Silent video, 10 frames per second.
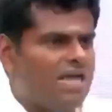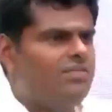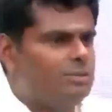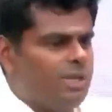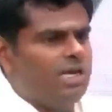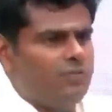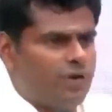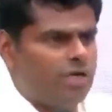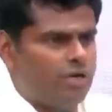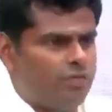speak in
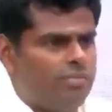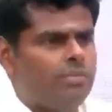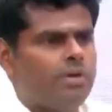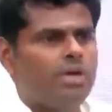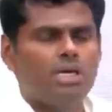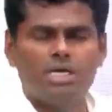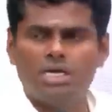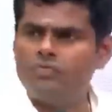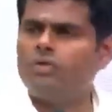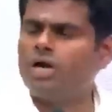front of him.
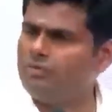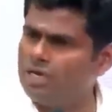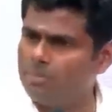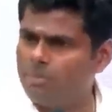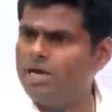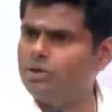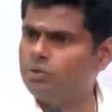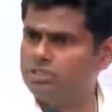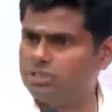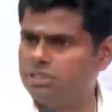If I will reply to
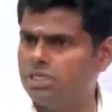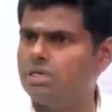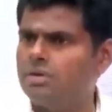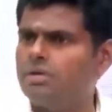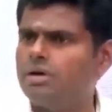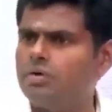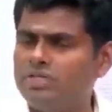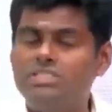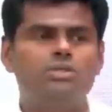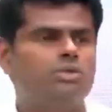his
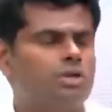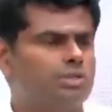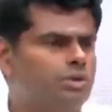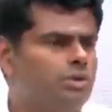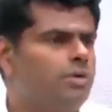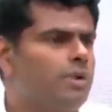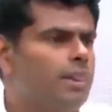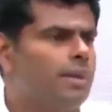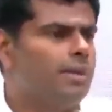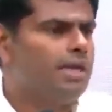questions also.
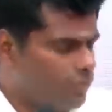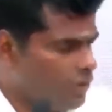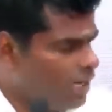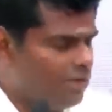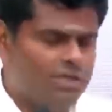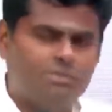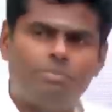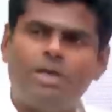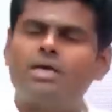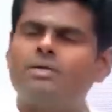If not, I will
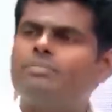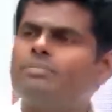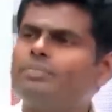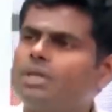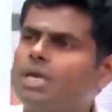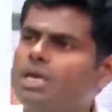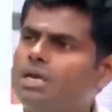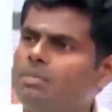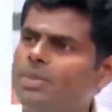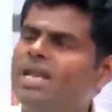speak.
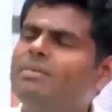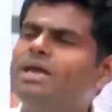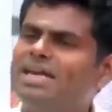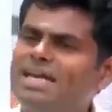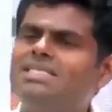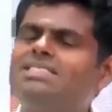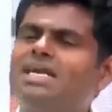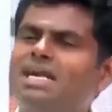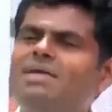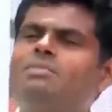By the time I reached
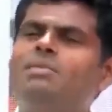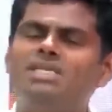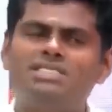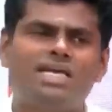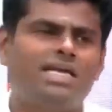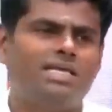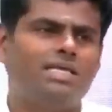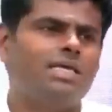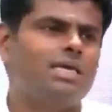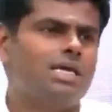and climbed up the stage,
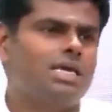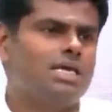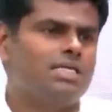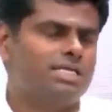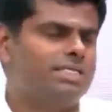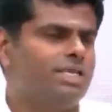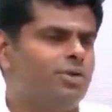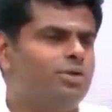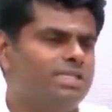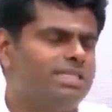Shashi
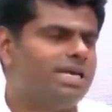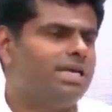Tharoor ji said,